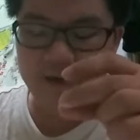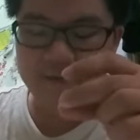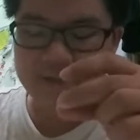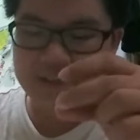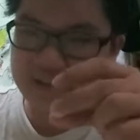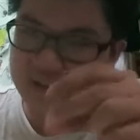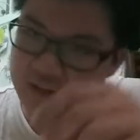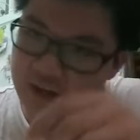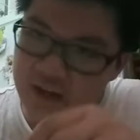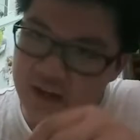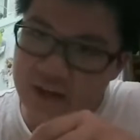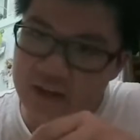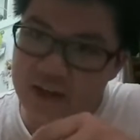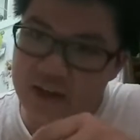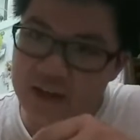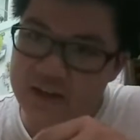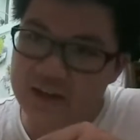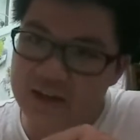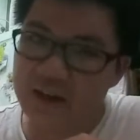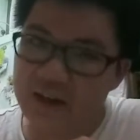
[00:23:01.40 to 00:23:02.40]
seen
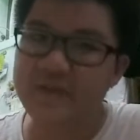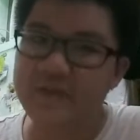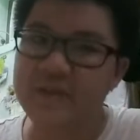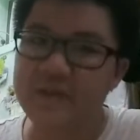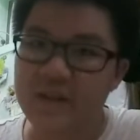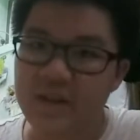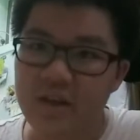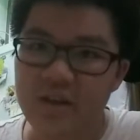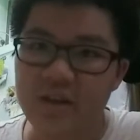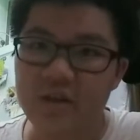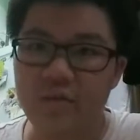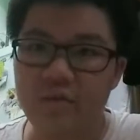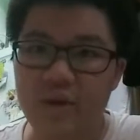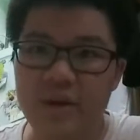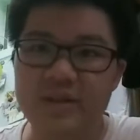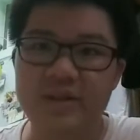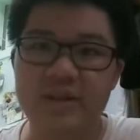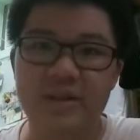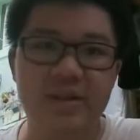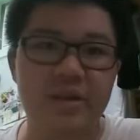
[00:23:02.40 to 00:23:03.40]
it. I've seen the
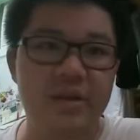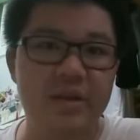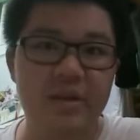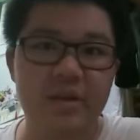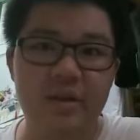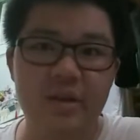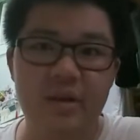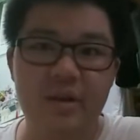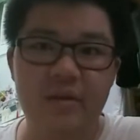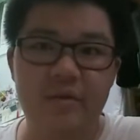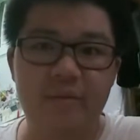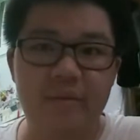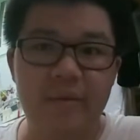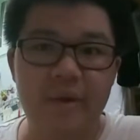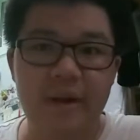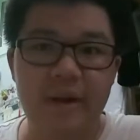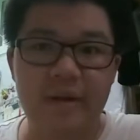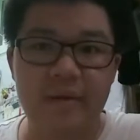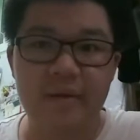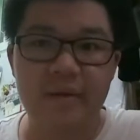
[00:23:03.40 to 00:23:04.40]
resin,
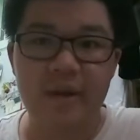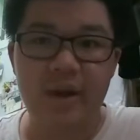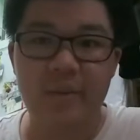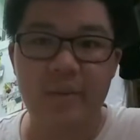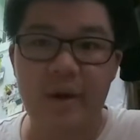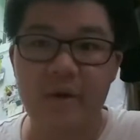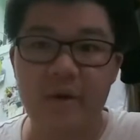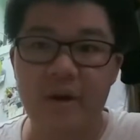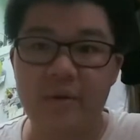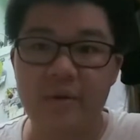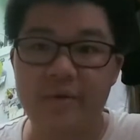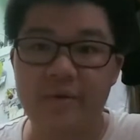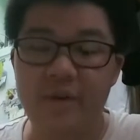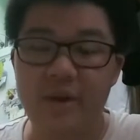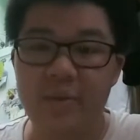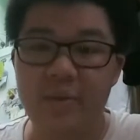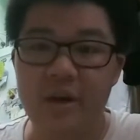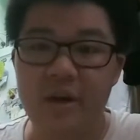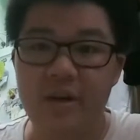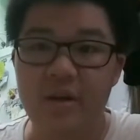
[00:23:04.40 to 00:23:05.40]
American and
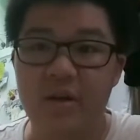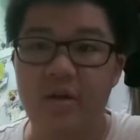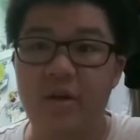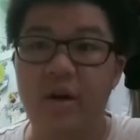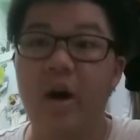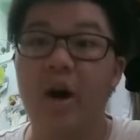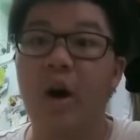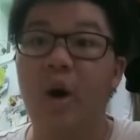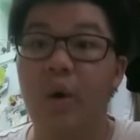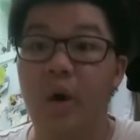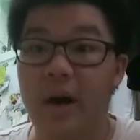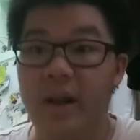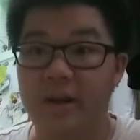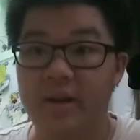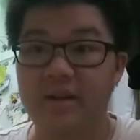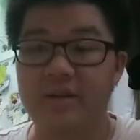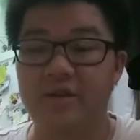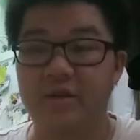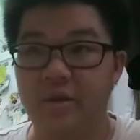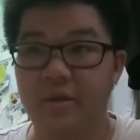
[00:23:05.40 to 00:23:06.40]
Filipino. Oh, at
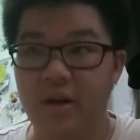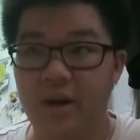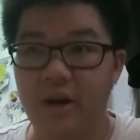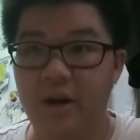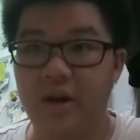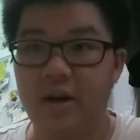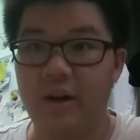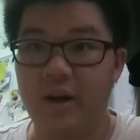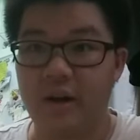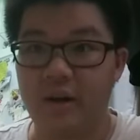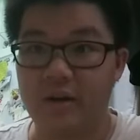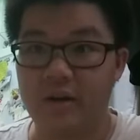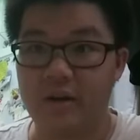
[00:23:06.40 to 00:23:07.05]
least you're not like